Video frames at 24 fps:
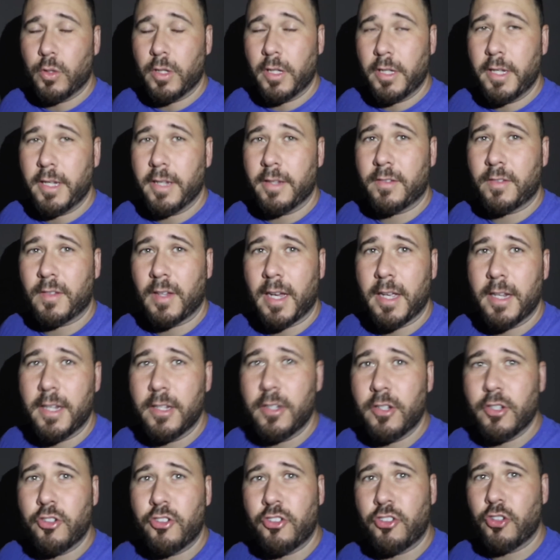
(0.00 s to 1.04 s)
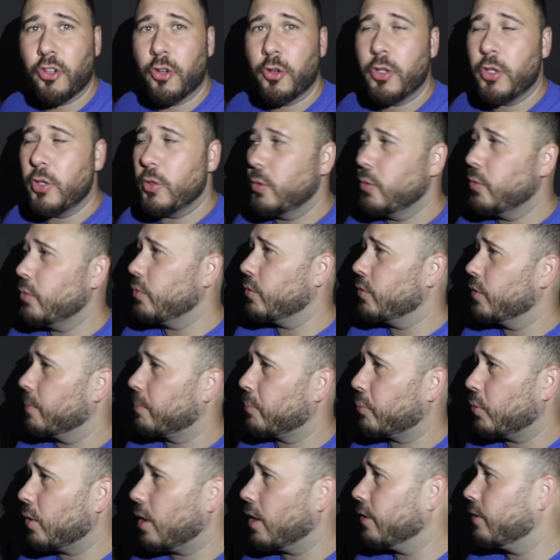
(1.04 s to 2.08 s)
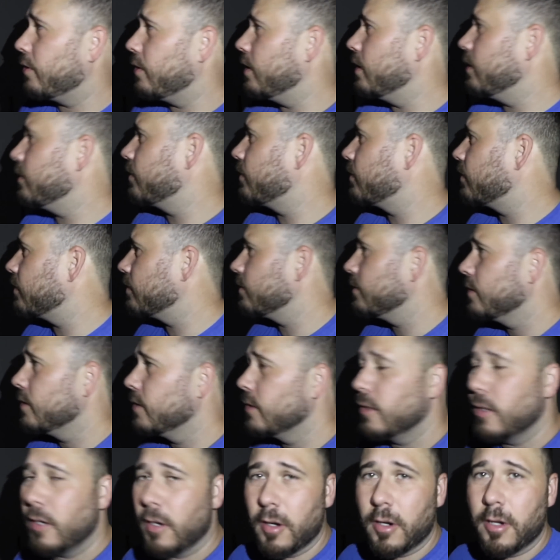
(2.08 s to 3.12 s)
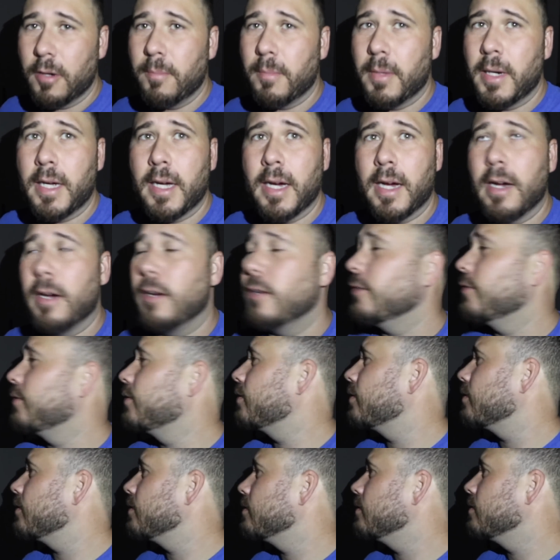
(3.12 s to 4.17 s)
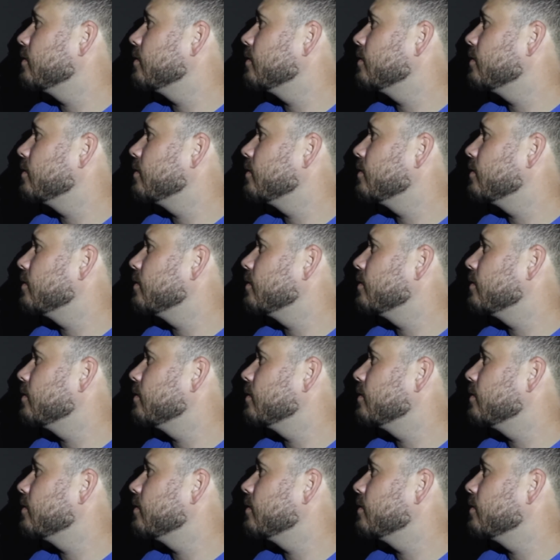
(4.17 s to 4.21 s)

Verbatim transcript: Really excited to show you the progress on my house.